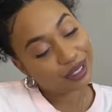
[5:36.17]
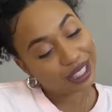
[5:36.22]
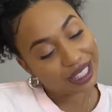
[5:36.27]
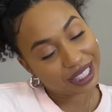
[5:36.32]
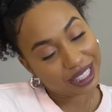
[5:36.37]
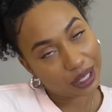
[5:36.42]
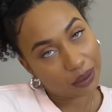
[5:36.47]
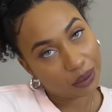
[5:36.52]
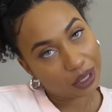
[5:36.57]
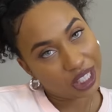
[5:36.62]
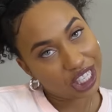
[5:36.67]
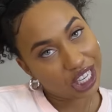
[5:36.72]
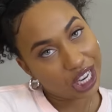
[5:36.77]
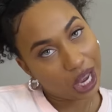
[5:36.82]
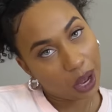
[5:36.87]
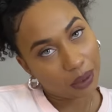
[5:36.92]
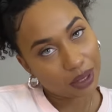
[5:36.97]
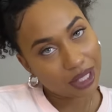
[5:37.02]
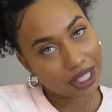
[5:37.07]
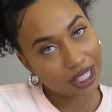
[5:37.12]
Let's see what she
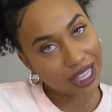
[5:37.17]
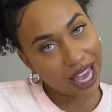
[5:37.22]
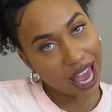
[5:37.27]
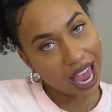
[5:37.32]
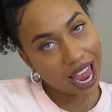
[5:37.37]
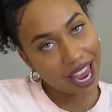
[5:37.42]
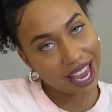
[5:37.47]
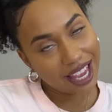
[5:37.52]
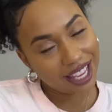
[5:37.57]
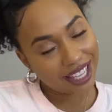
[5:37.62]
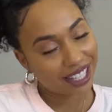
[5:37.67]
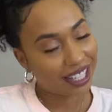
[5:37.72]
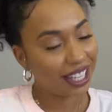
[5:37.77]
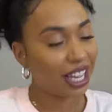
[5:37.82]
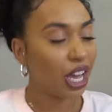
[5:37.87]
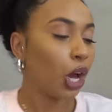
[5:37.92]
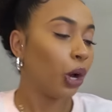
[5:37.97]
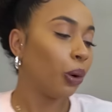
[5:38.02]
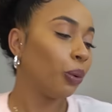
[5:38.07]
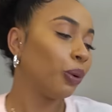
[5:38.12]
gonna
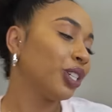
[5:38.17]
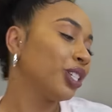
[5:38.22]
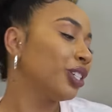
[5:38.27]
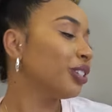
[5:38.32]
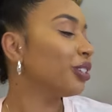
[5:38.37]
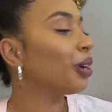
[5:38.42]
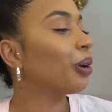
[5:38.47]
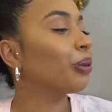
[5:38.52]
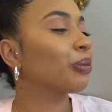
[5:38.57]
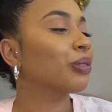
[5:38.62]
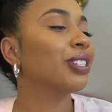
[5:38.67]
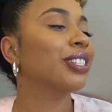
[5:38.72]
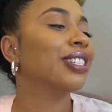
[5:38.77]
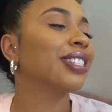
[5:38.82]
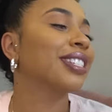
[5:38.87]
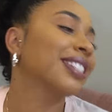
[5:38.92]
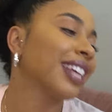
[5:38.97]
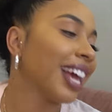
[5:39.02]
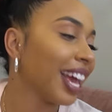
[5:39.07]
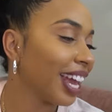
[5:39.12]
say. What you gonna
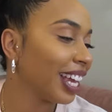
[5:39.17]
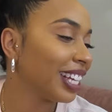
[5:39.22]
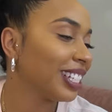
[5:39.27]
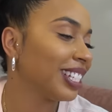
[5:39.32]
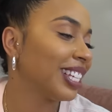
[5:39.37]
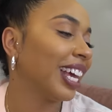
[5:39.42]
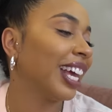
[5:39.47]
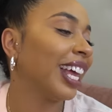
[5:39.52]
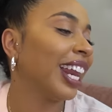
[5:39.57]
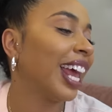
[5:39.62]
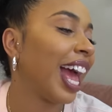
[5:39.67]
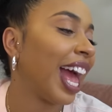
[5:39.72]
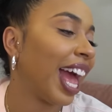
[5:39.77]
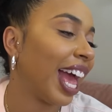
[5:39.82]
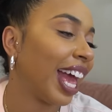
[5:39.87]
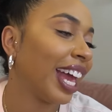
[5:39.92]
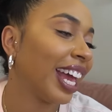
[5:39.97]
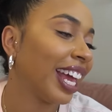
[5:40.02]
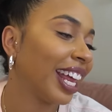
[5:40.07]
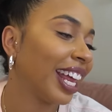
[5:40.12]
say to that?